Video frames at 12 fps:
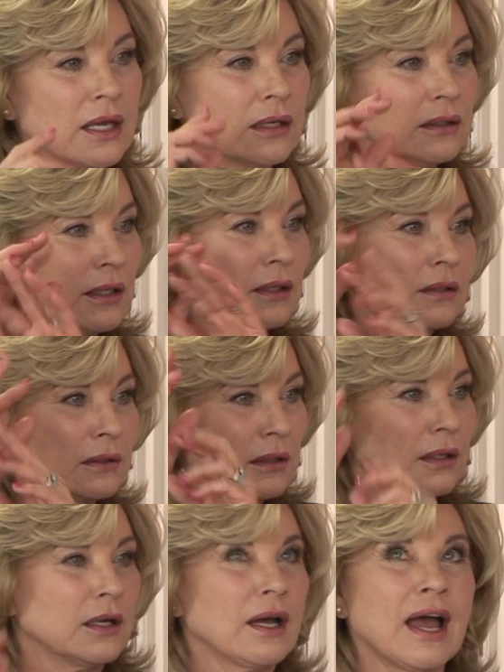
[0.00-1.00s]
get a little
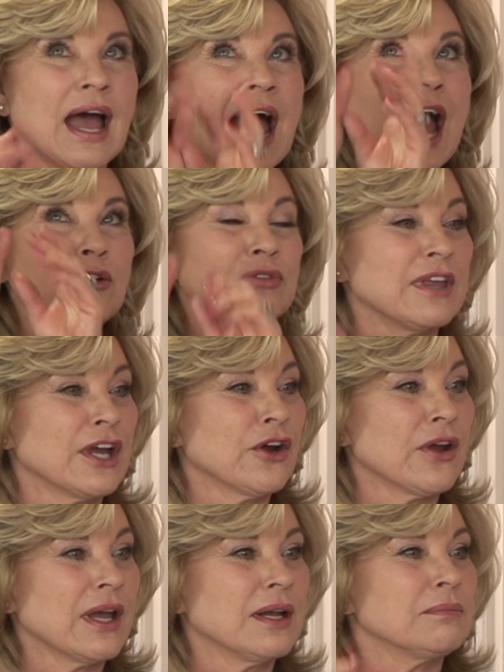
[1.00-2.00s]
out
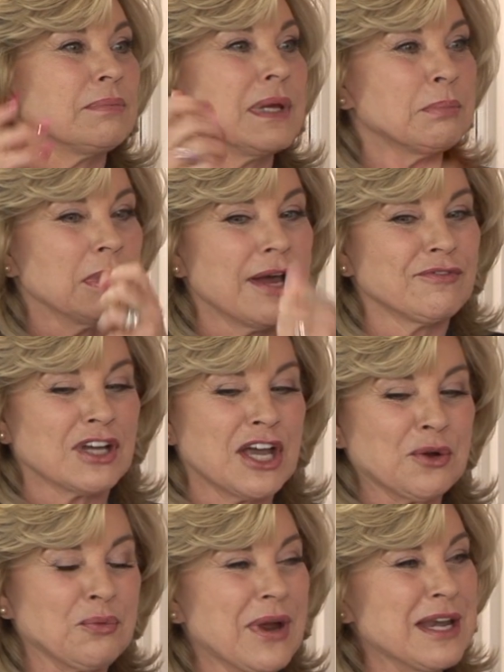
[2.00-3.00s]
there and people have to
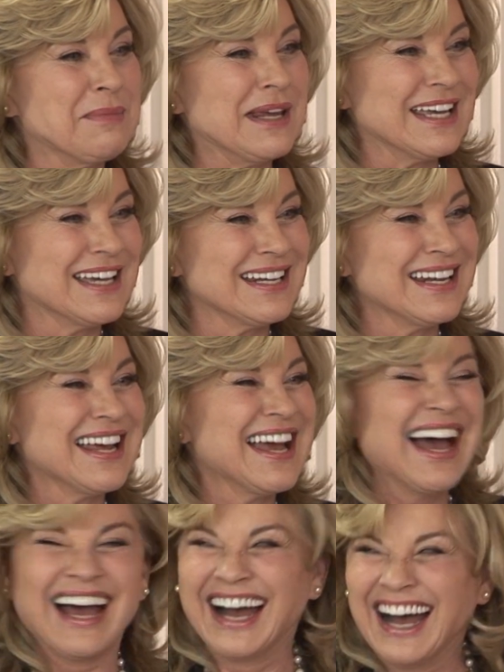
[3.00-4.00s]
kind of rein me in.
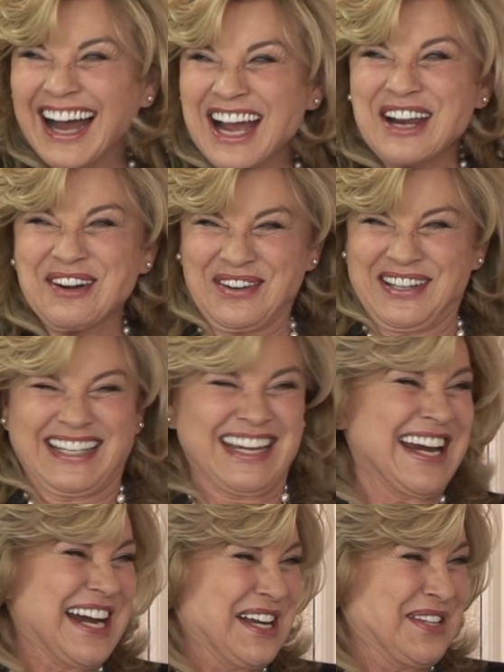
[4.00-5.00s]

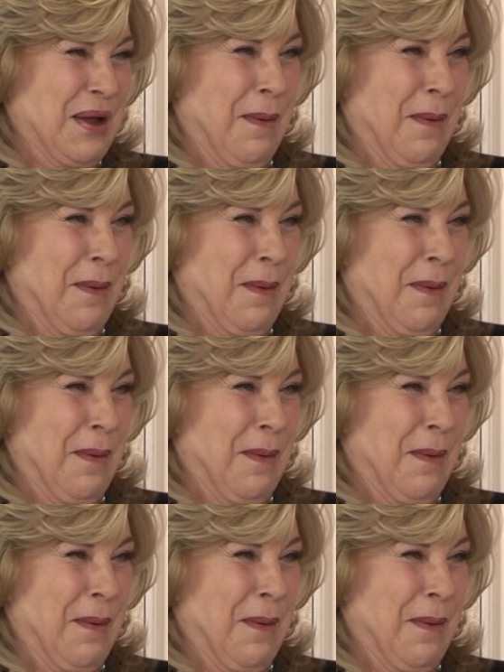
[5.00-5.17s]
Christiane is a...